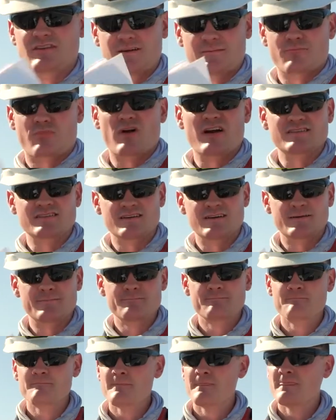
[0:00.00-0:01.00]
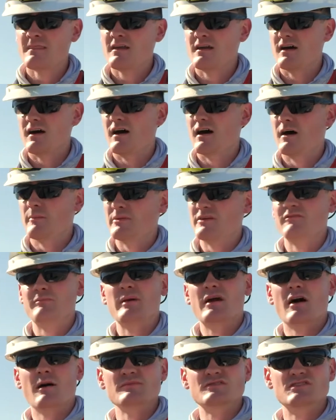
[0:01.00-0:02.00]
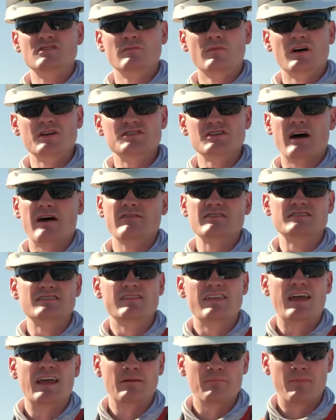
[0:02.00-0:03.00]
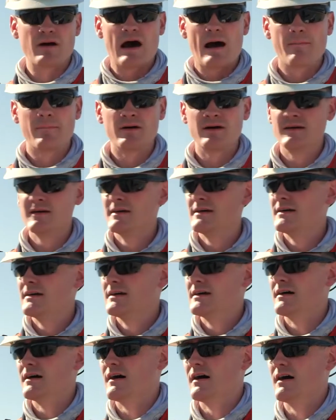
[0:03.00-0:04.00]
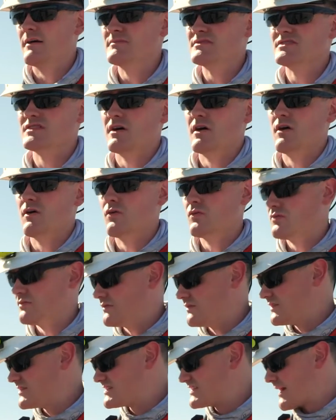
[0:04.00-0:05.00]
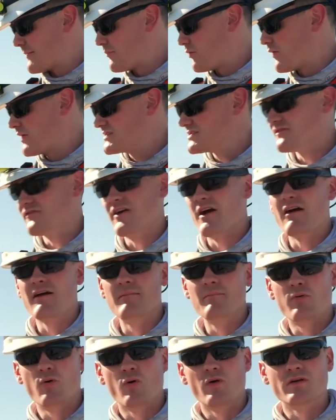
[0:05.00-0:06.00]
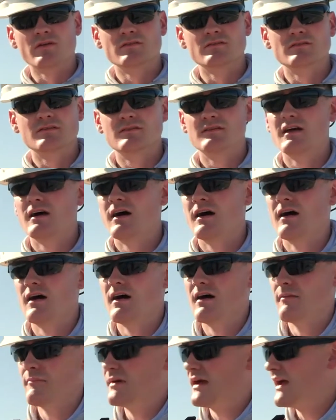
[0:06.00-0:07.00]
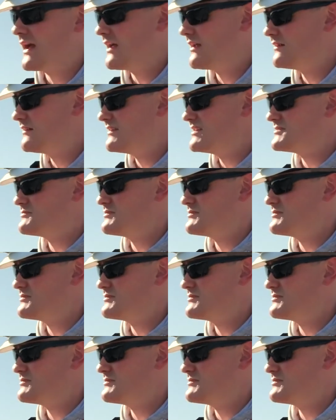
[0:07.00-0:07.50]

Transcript: compress in. And if it becomes too much, obviously they can pop. So the set points are very important, and these